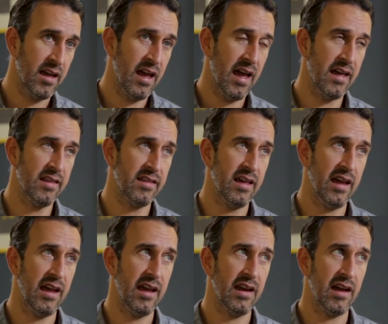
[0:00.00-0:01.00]
And
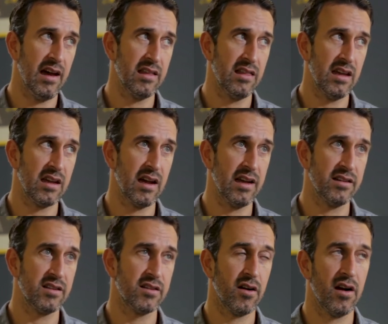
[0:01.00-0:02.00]
then I think
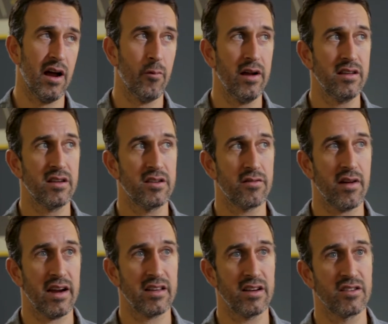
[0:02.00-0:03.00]
I went to
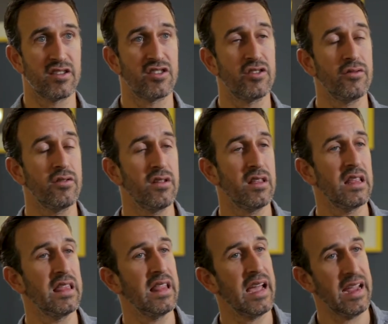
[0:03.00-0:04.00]
directing sooner
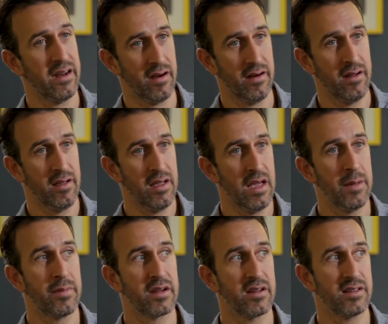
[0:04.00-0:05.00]
than later
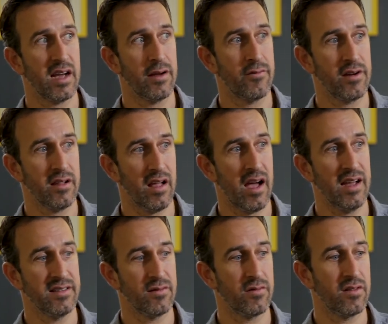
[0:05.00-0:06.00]
because I
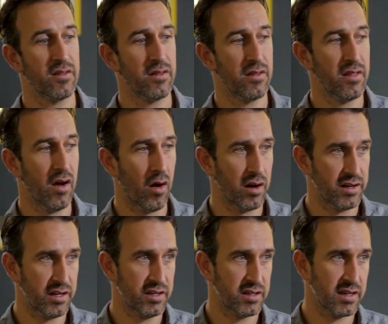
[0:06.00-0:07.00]
realized the
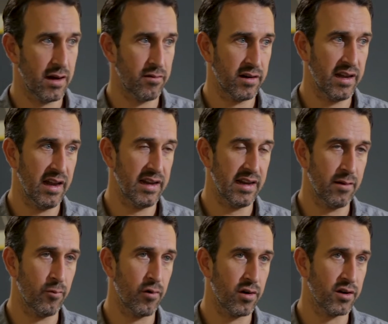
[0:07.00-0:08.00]
auditions I were getting in
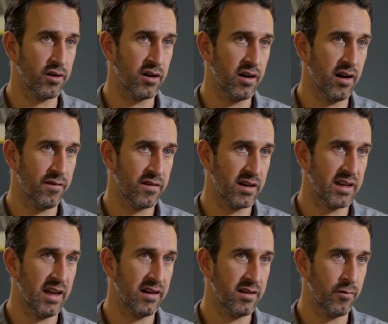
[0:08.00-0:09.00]
weren't good enough to
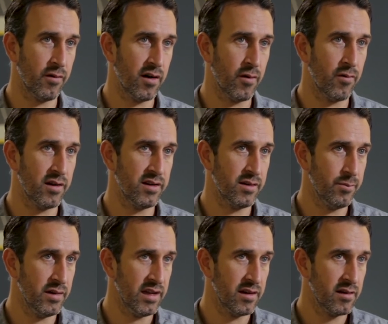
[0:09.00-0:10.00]
get to where I wanted to
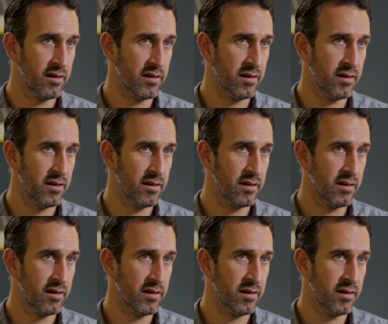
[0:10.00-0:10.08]
be.